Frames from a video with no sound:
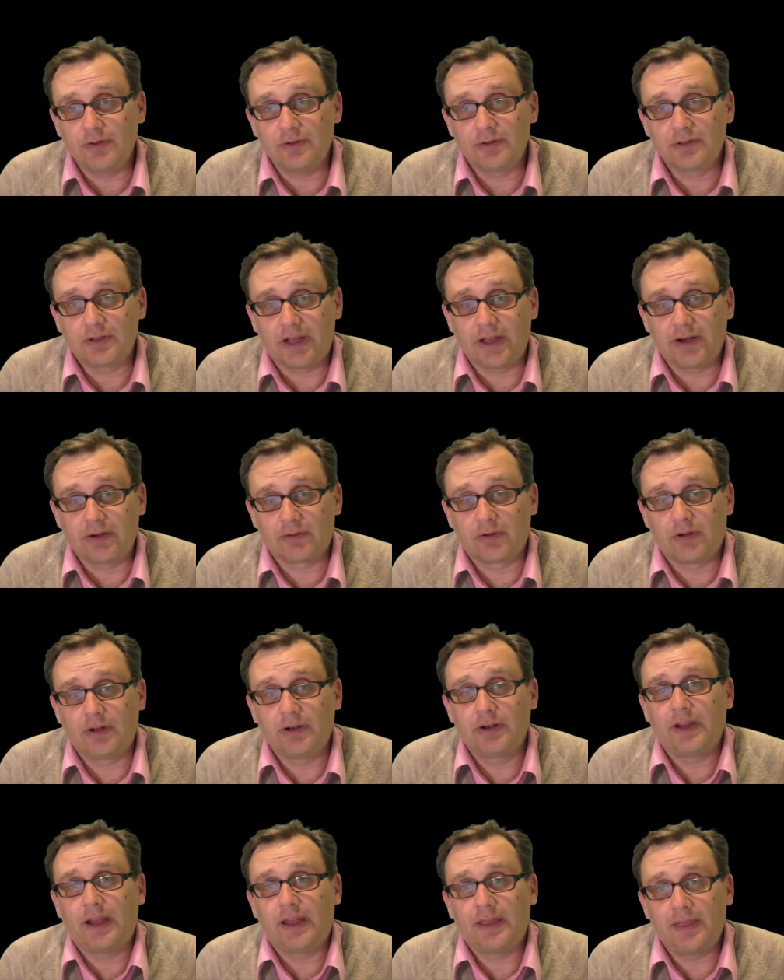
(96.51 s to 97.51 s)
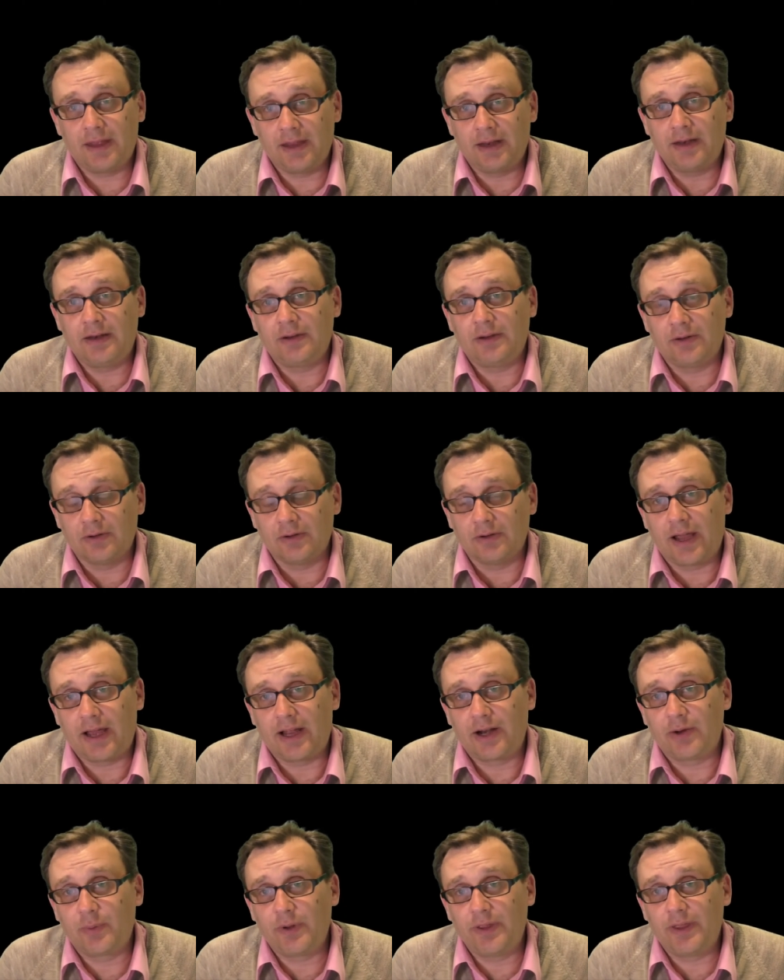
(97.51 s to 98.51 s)
for use later on. And then,
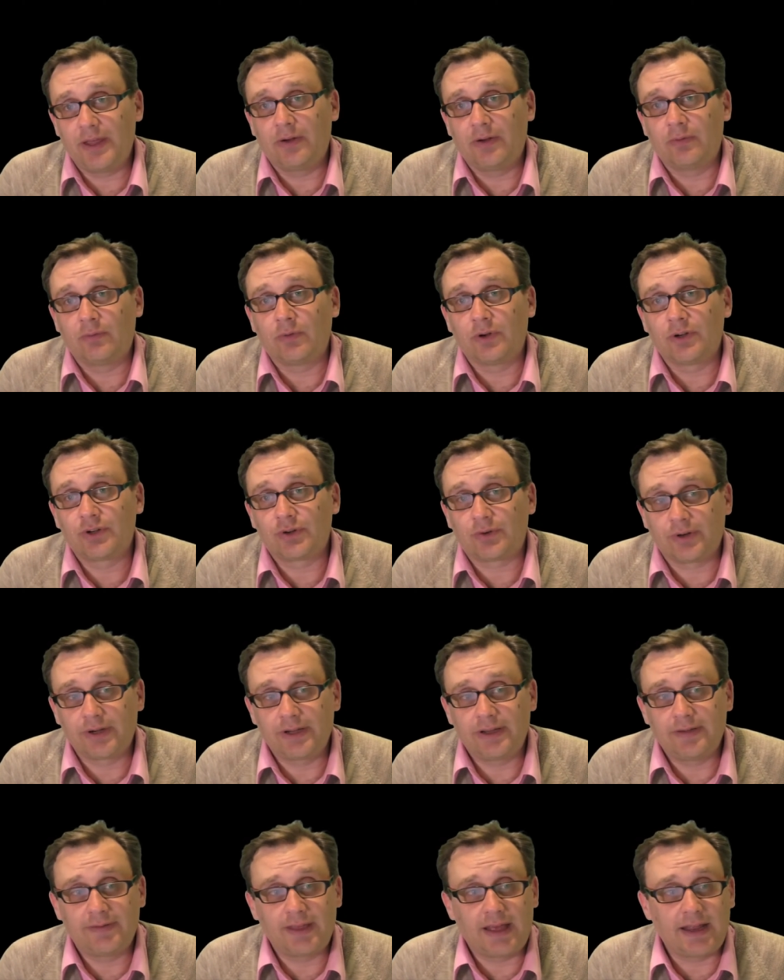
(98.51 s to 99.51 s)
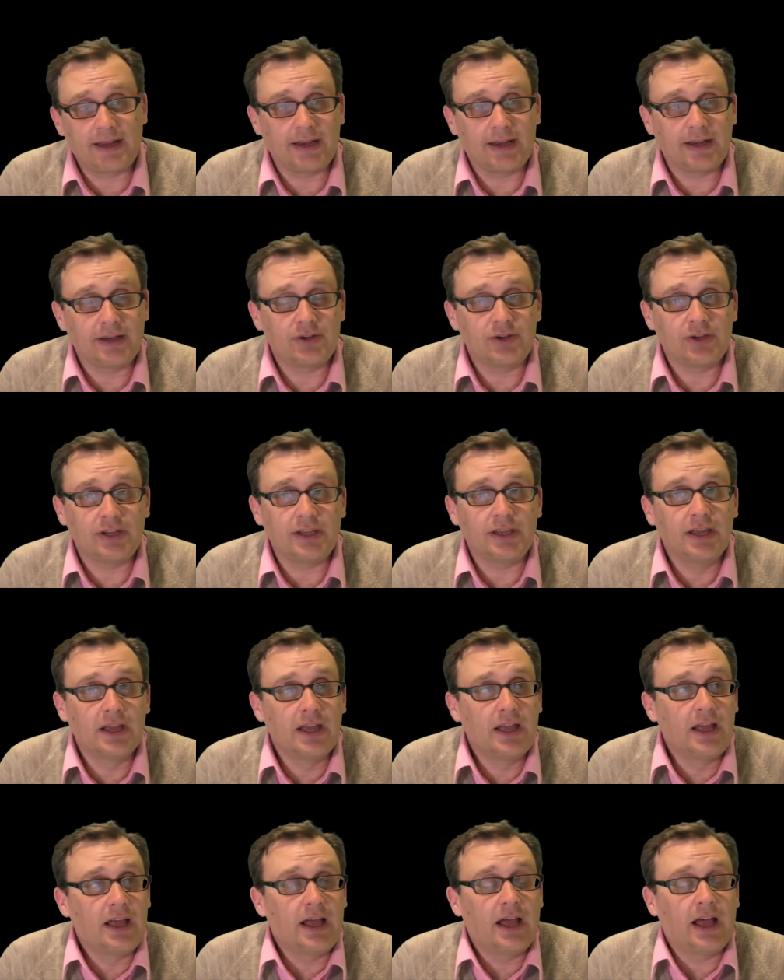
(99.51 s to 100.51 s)
you know, how do we then retrieve that
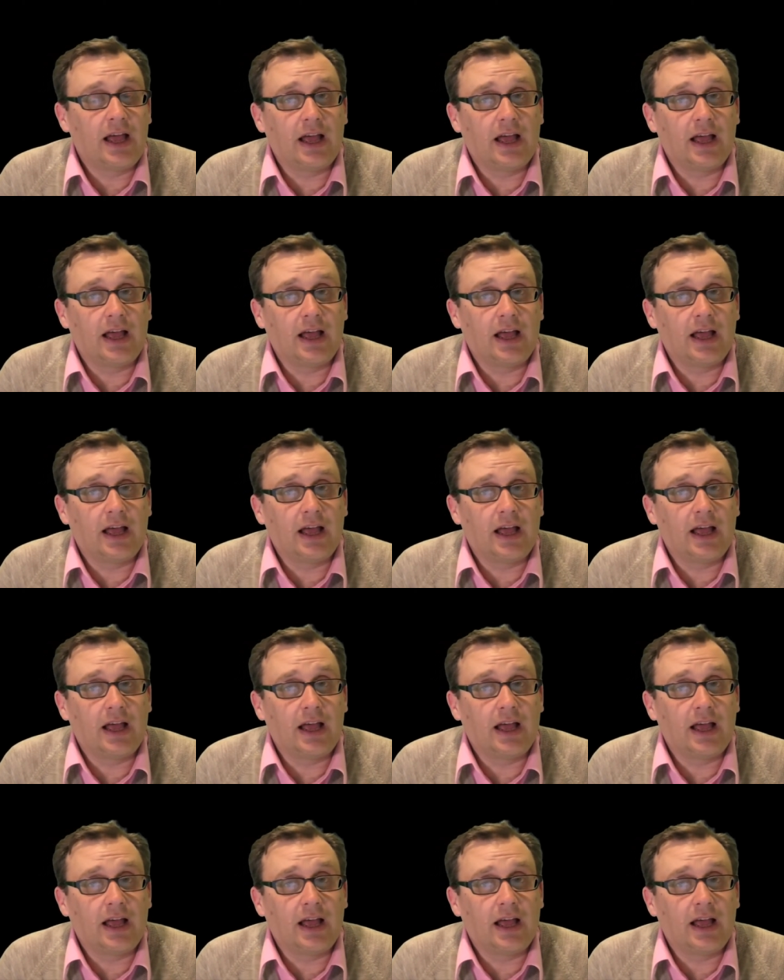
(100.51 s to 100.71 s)
energy